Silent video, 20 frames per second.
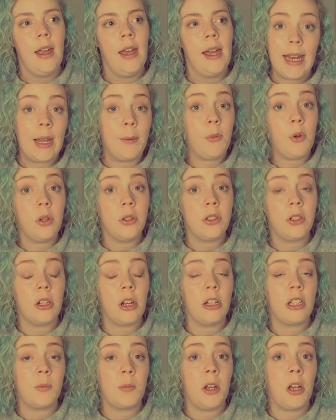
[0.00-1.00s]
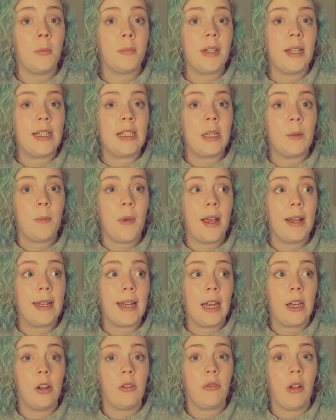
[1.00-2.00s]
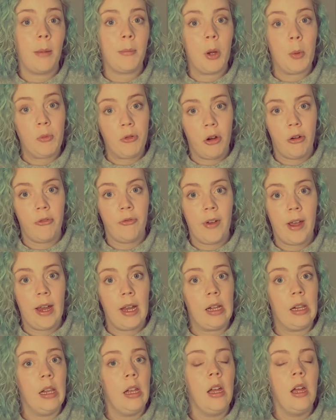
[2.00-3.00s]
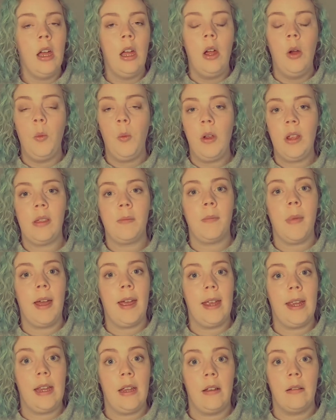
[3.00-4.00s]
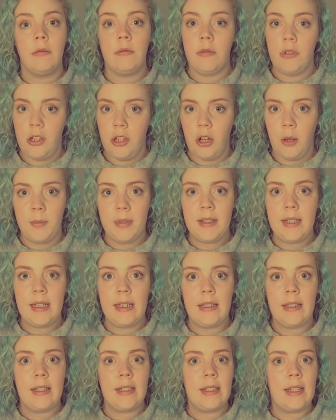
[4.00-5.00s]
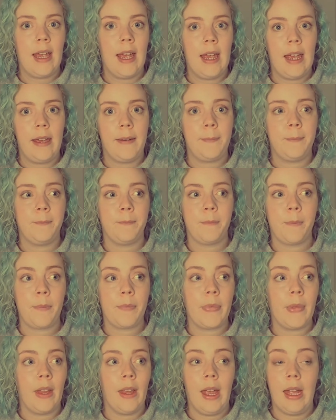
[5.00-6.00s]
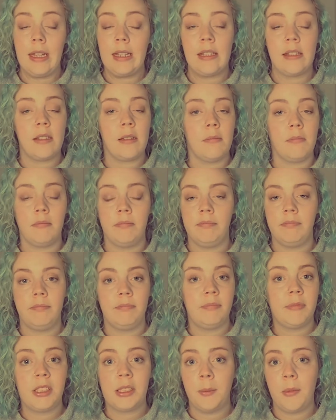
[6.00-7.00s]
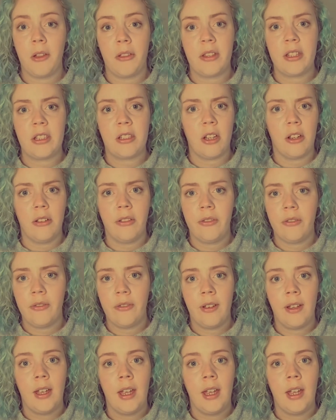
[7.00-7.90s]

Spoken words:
And I'm also going to be updating my NaNoWriMo profile with my synopsis and some other stuff